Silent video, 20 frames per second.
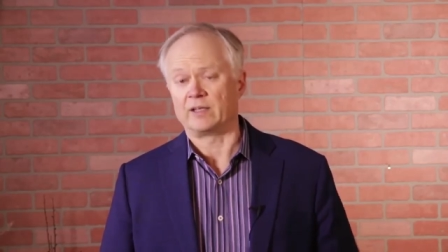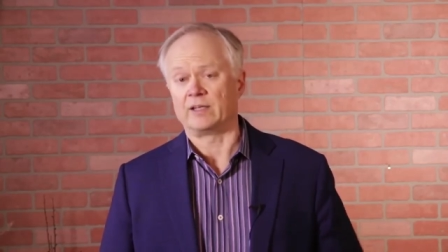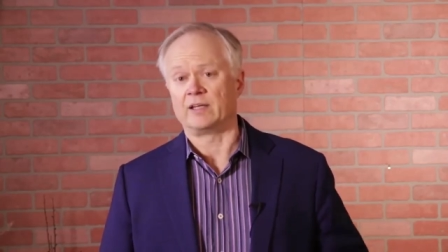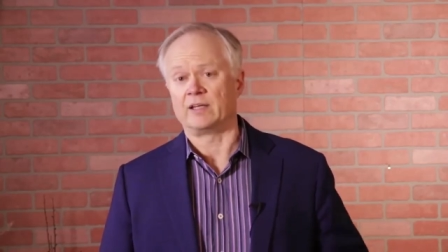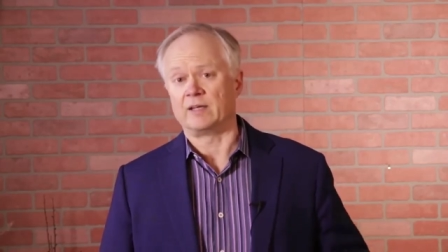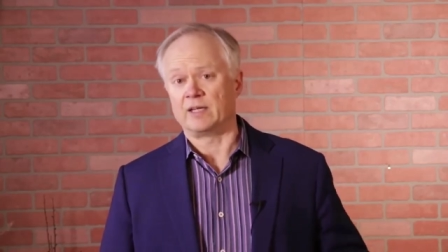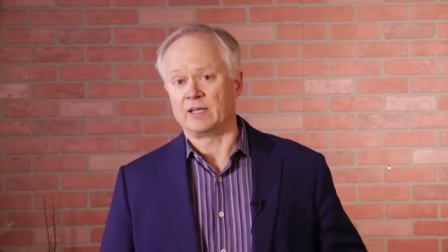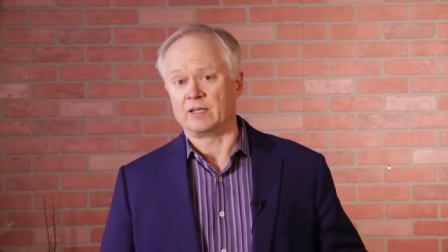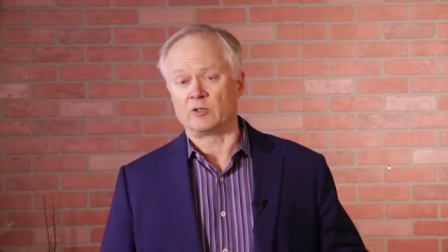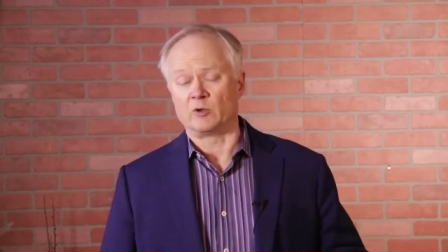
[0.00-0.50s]

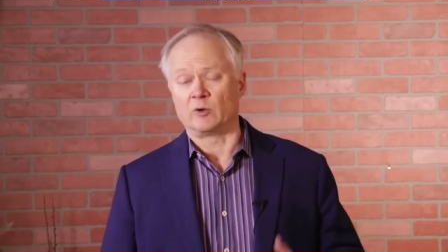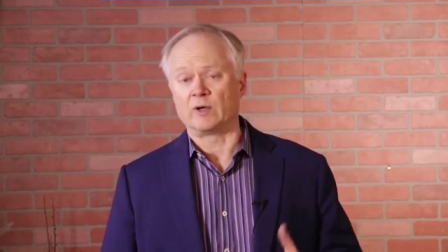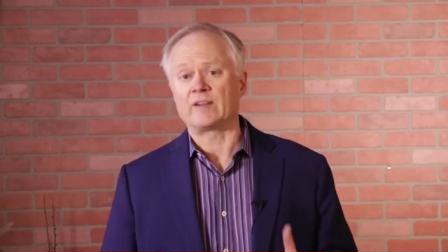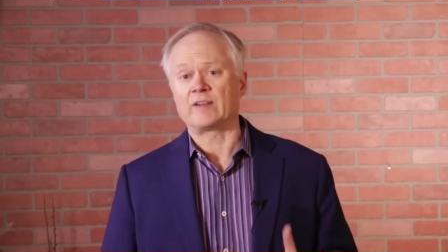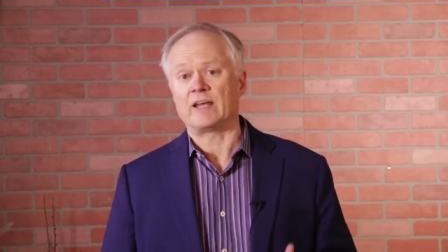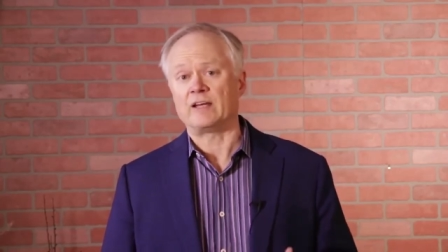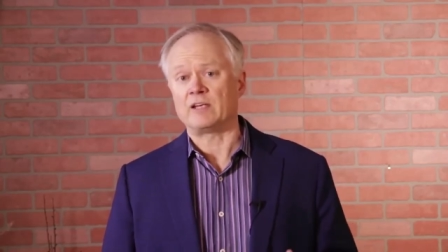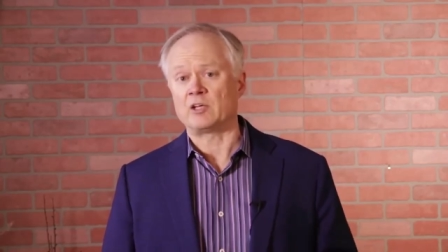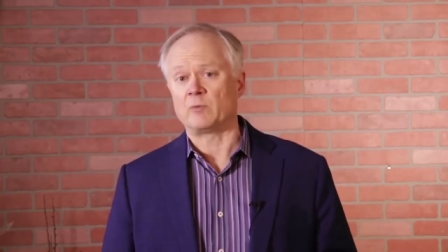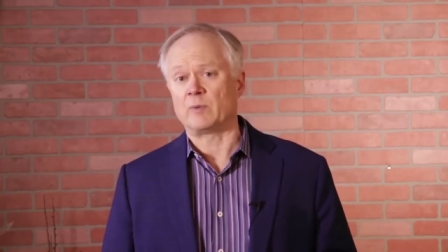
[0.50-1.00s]
And during
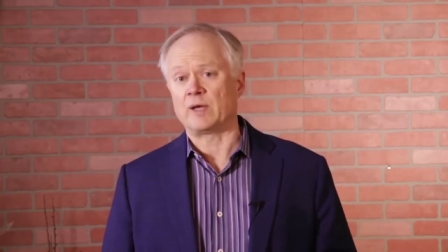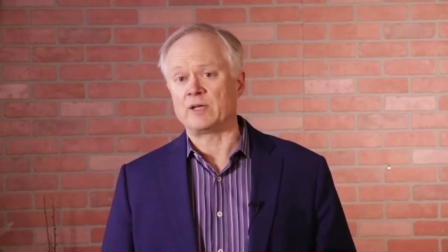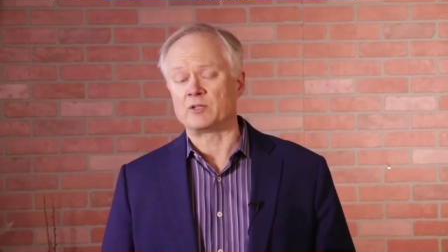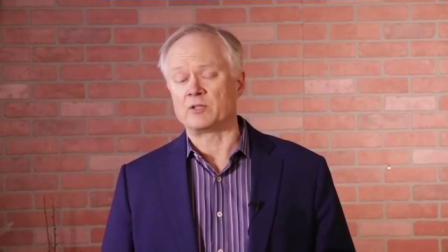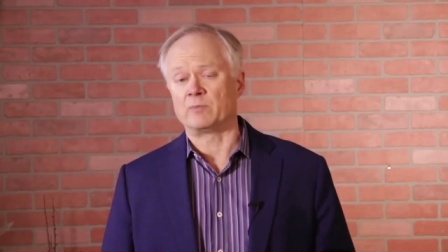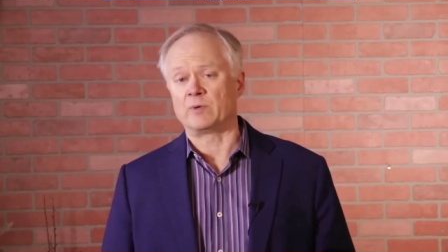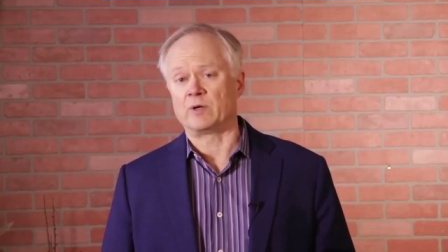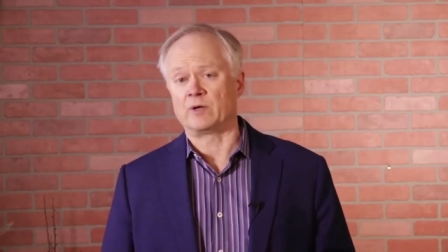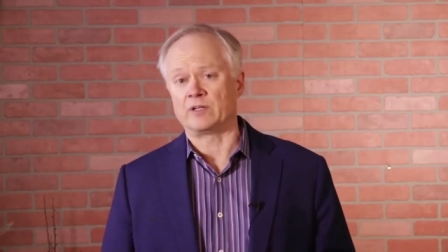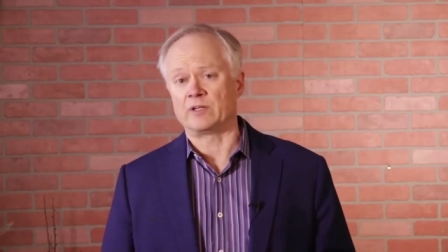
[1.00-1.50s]
that
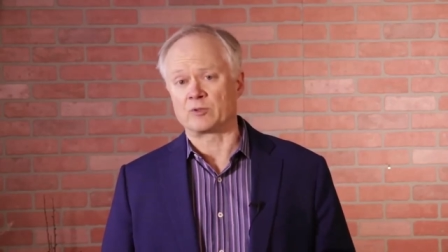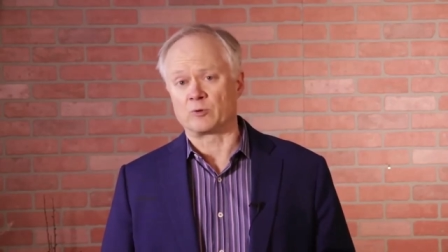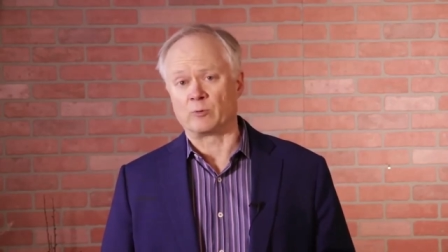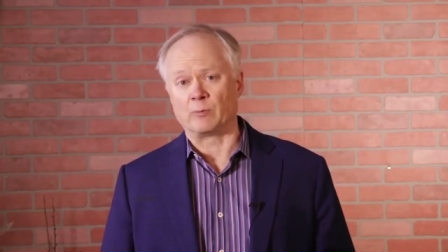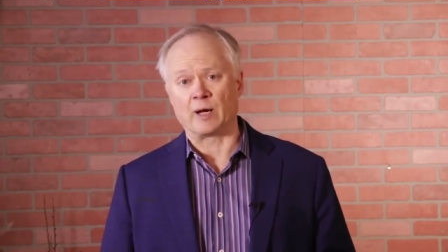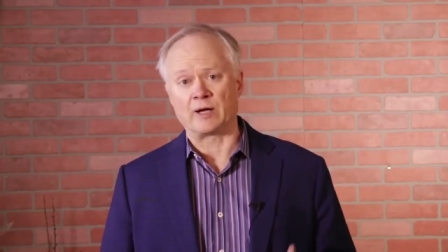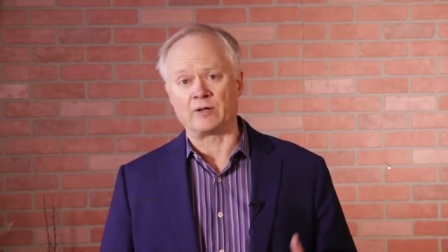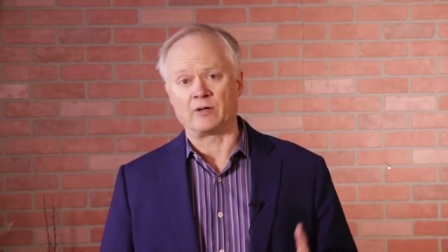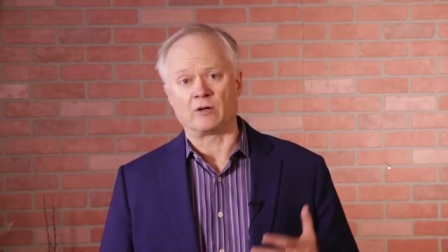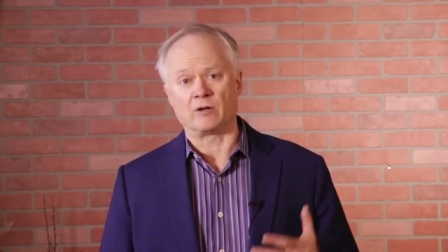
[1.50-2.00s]
incubation period, as a
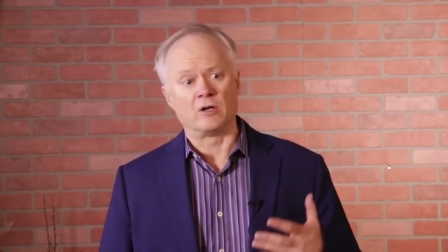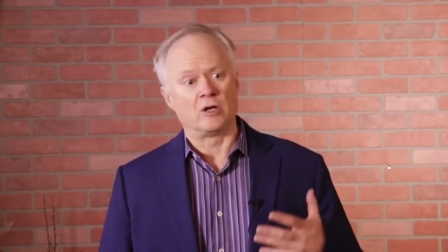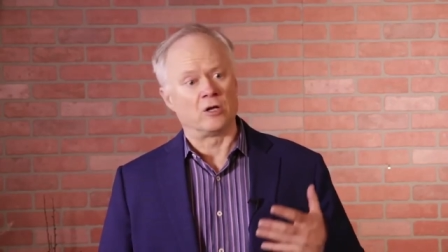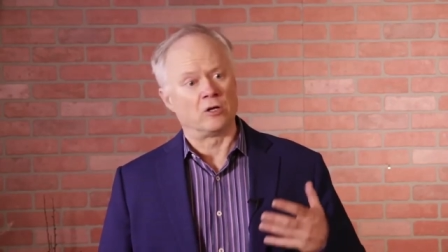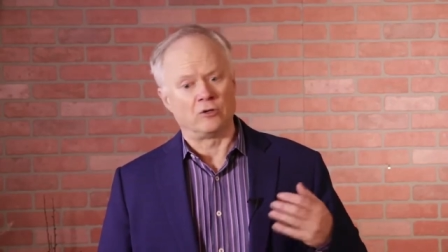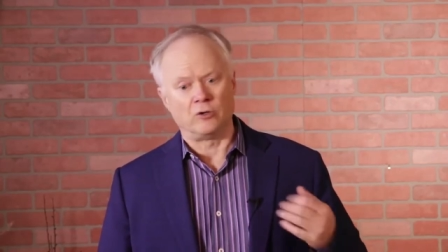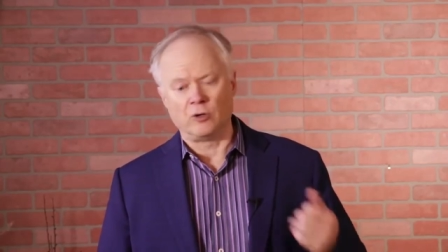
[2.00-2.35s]
reminder,